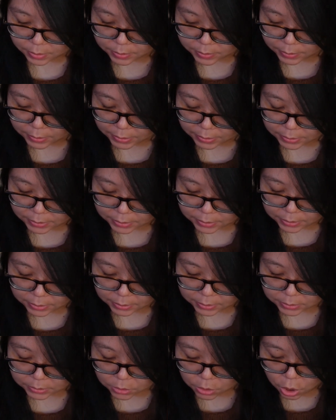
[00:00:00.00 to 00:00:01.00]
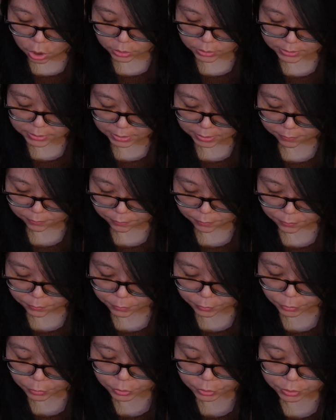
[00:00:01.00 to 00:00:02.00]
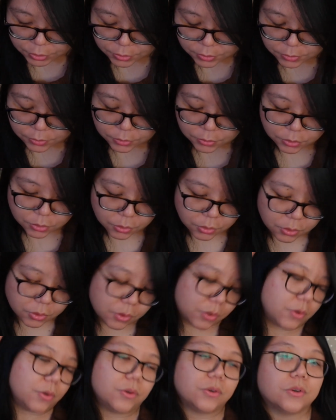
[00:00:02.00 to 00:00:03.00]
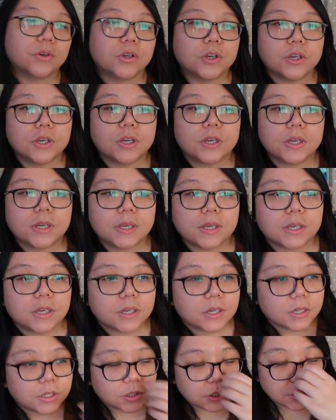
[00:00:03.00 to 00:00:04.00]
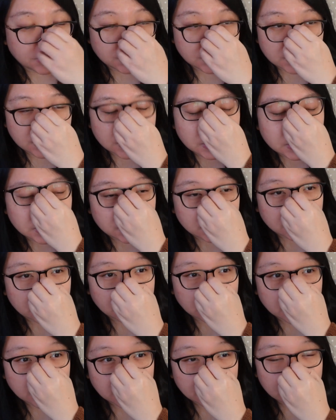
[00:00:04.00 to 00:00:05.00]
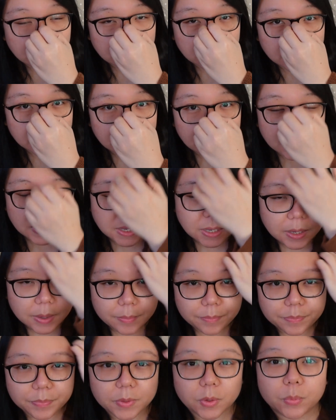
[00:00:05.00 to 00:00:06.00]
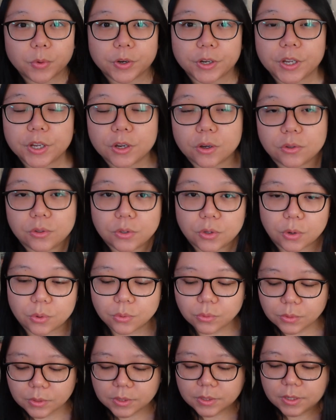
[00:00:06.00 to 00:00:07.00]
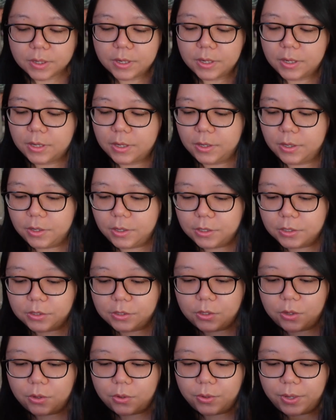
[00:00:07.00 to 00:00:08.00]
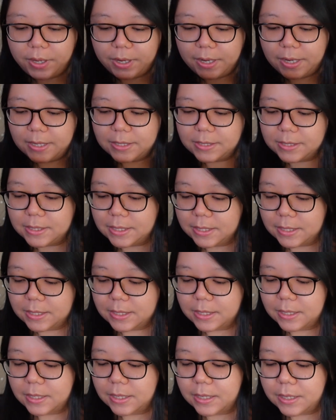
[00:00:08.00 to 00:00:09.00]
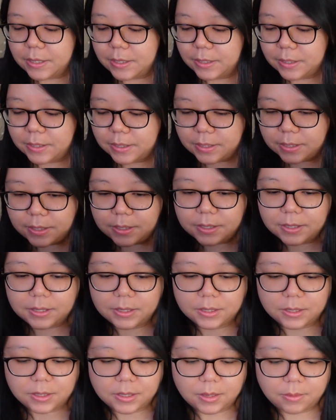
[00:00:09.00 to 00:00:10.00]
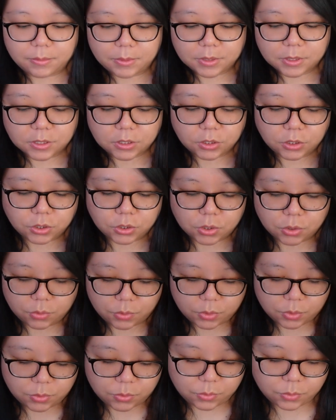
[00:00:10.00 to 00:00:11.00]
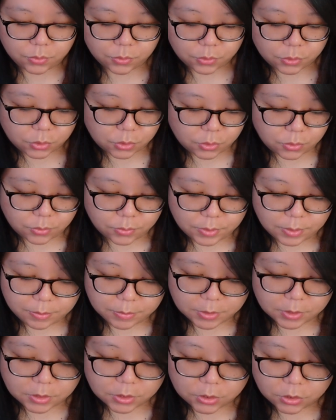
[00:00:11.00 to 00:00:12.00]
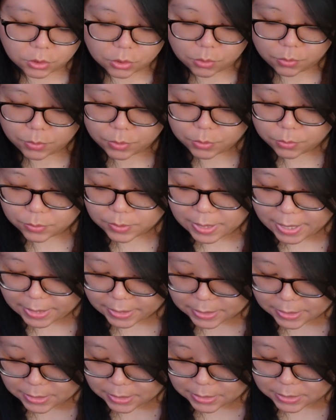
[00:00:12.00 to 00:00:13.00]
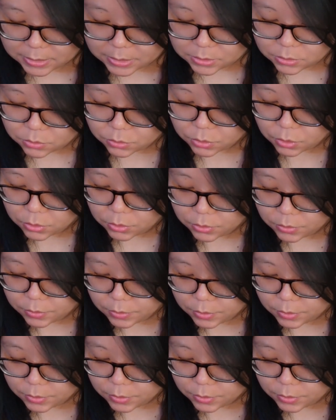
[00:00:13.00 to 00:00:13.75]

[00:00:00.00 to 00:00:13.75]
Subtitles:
knit a long sleeve version, so she's still working on those. So it is the, let me just show you like this. Hold on.